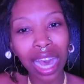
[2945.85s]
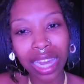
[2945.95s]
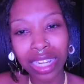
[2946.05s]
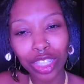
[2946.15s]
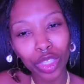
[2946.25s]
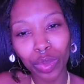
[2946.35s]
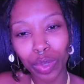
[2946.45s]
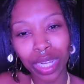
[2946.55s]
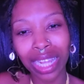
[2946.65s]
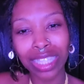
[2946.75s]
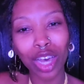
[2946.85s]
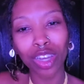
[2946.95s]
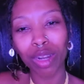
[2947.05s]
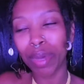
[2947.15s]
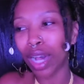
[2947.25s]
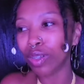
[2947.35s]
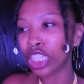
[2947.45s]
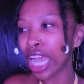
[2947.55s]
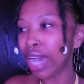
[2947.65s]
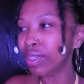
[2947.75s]
God into it and talking about
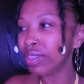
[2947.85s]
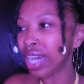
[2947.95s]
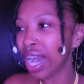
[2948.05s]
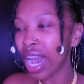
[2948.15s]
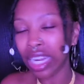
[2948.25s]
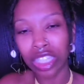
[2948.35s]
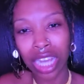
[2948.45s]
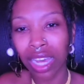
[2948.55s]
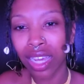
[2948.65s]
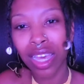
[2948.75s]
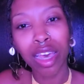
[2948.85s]
child of God and child.